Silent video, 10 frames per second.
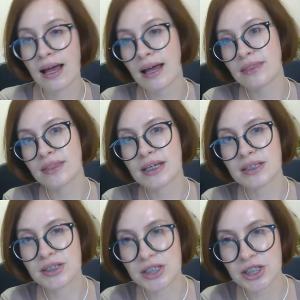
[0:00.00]
and the
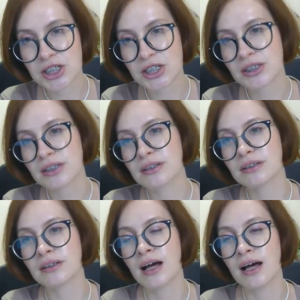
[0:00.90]

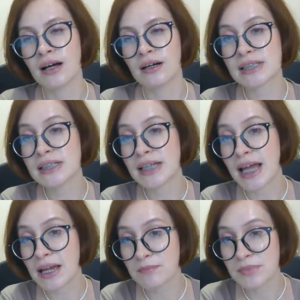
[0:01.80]
additional
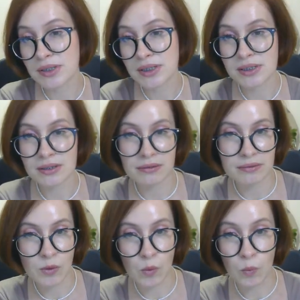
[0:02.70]
CNAMEs
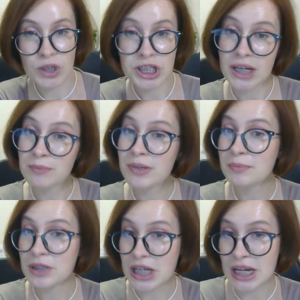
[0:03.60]
which can be
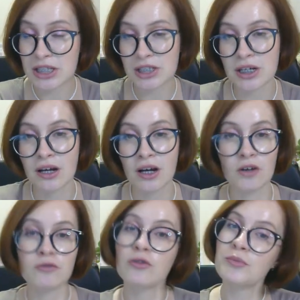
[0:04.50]
obtained
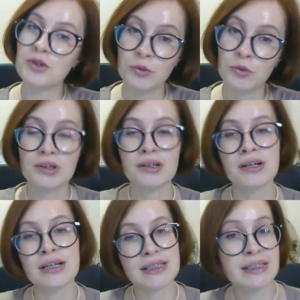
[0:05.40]
from
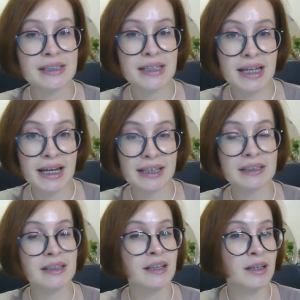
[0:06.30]
your
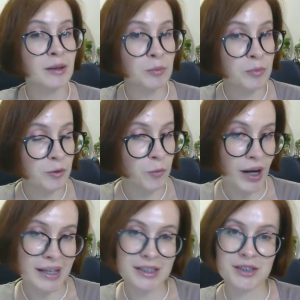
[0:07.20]
CDN
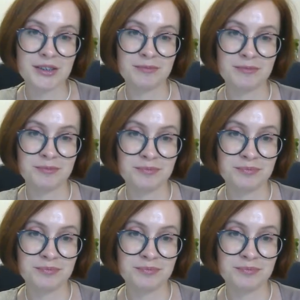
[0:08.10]
provider.